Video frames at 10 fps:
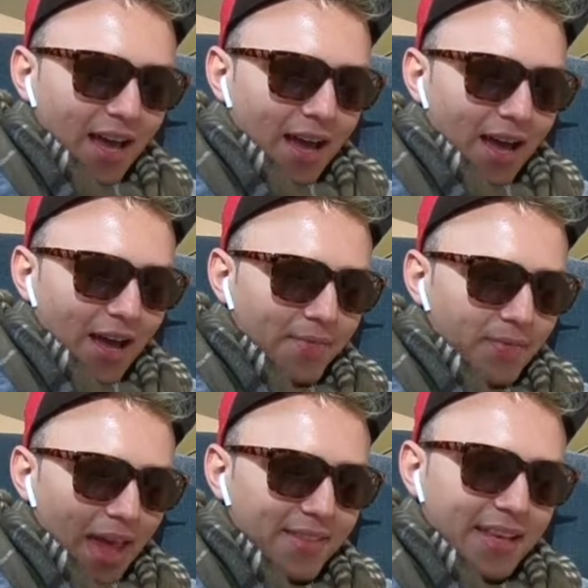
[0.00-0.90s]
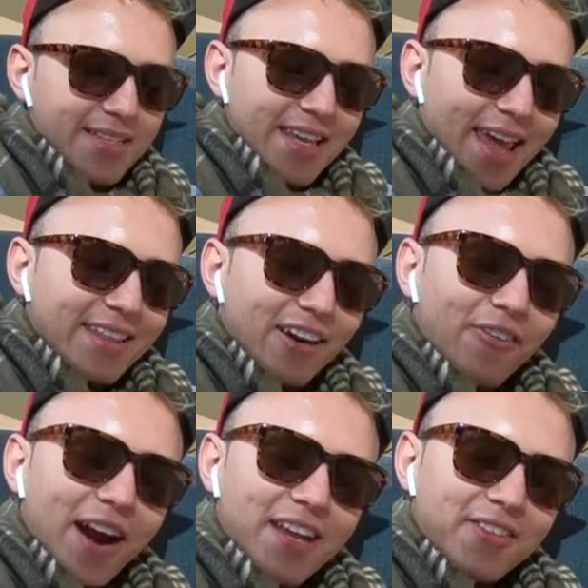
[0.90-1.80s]
Uh, and it's a
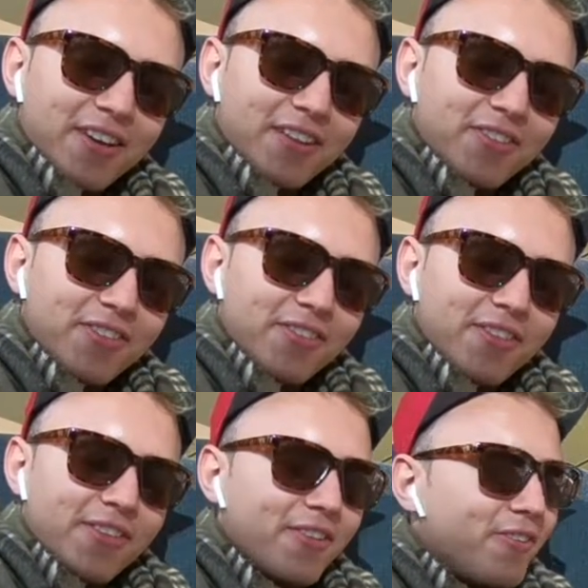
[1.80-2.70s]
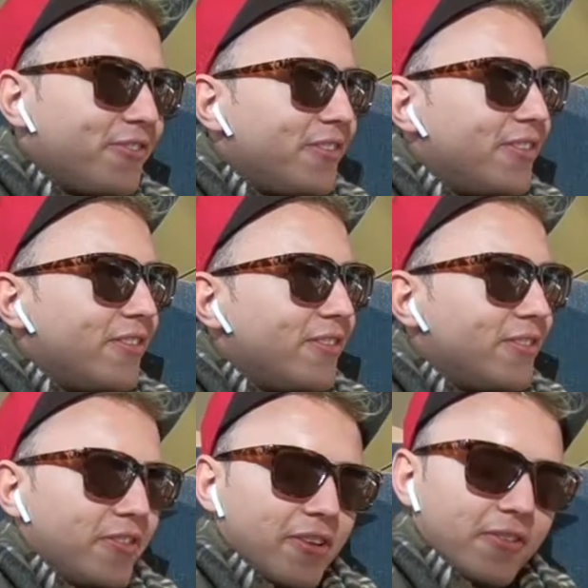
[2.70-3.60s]
narra na nar
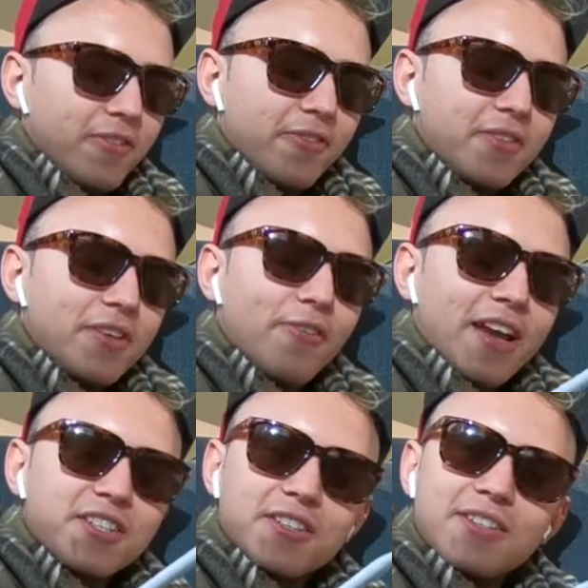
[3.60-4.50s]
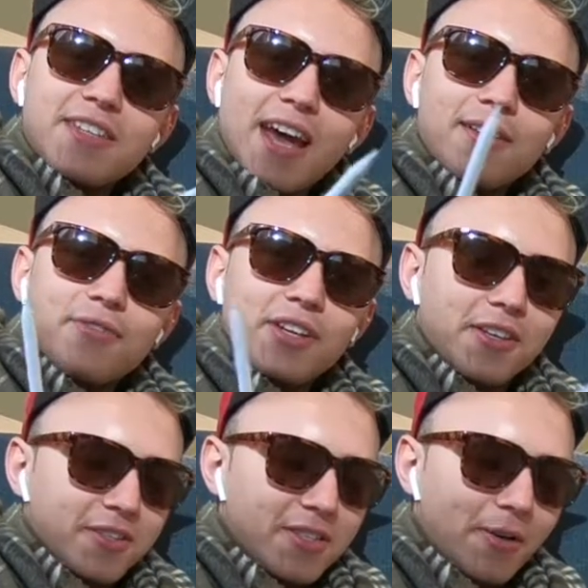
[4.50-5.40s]
nar nar narration style
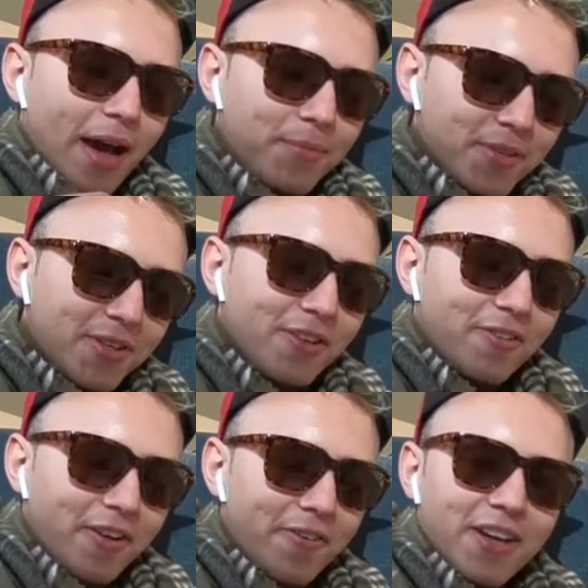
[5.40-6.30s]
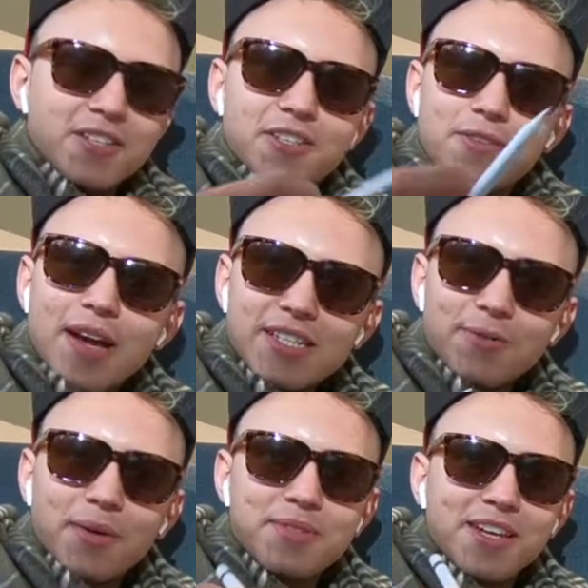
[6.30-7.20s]
video, so I'm doing the narration. So
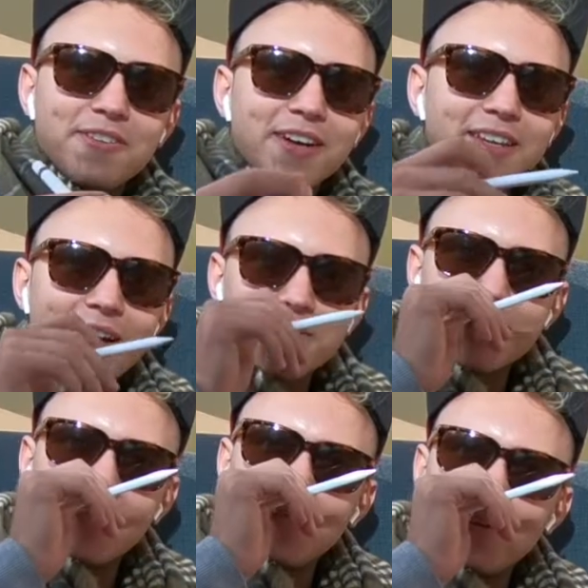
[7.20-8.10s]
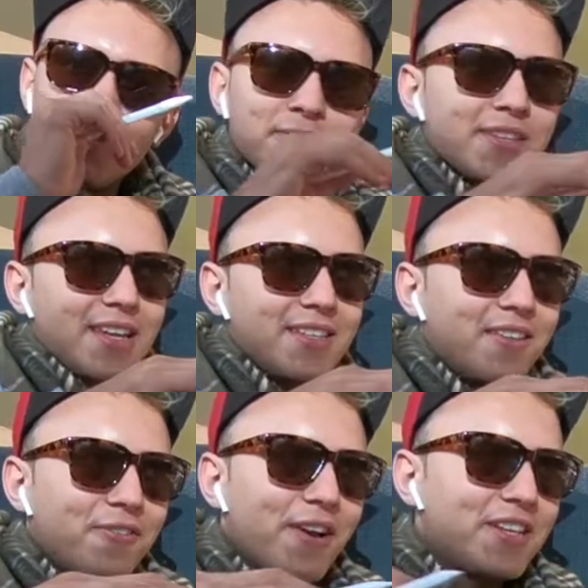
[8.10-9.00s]
actually what I'm saying right now is gonna be used as a
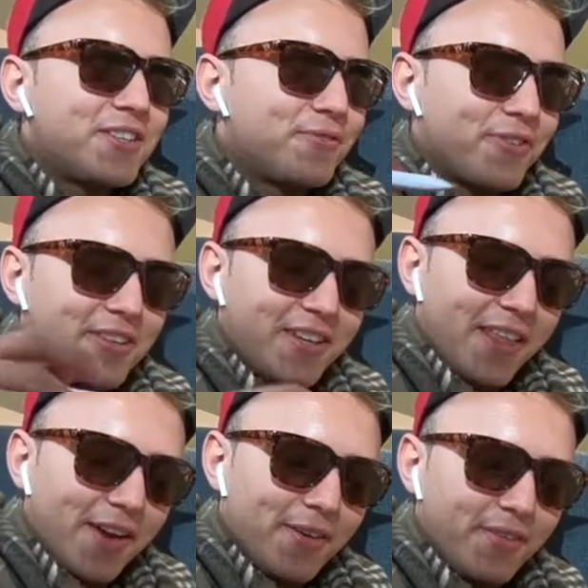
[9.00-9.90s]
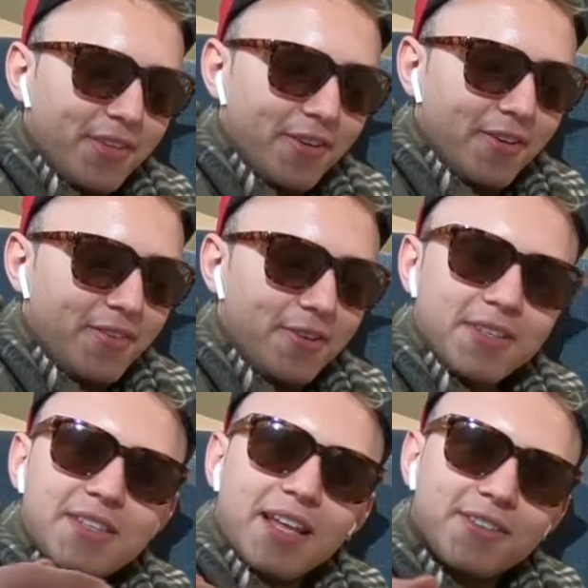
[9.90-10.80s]
narration for the entire video.
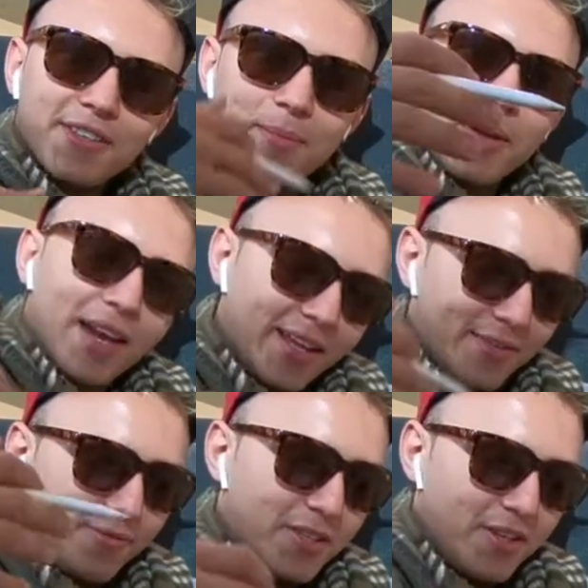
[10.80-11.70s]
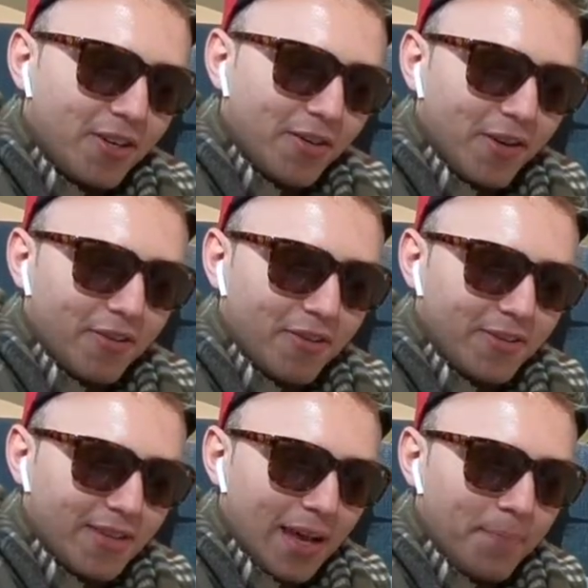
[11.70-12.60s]
There is not gonna be like the video going on all
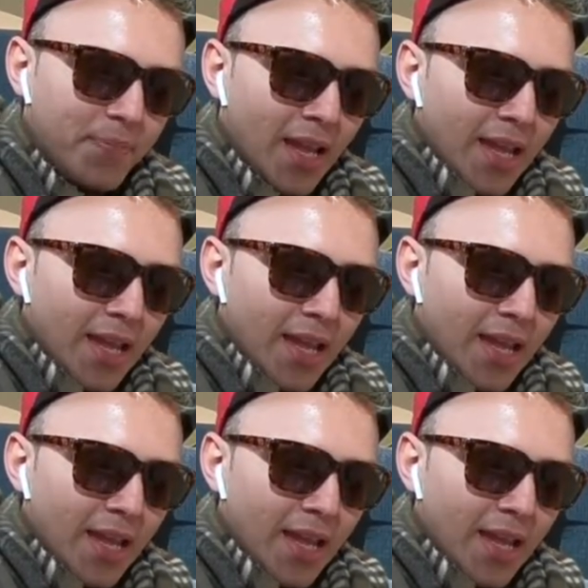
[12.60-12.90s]
the time.